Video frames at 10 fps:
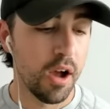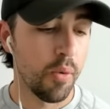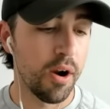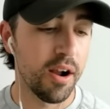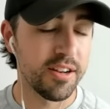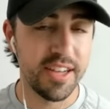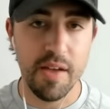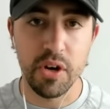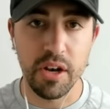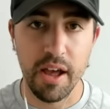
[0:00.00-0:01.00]
where
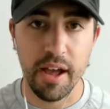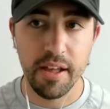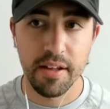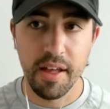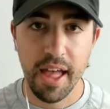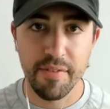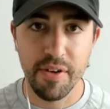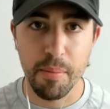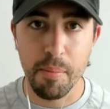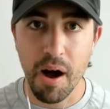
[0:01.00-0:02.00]
David and I have
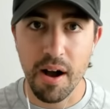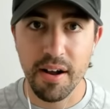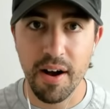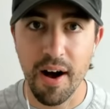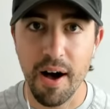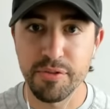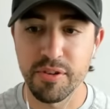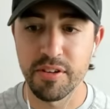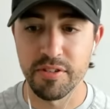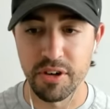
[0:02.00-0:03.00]
our mock offseason.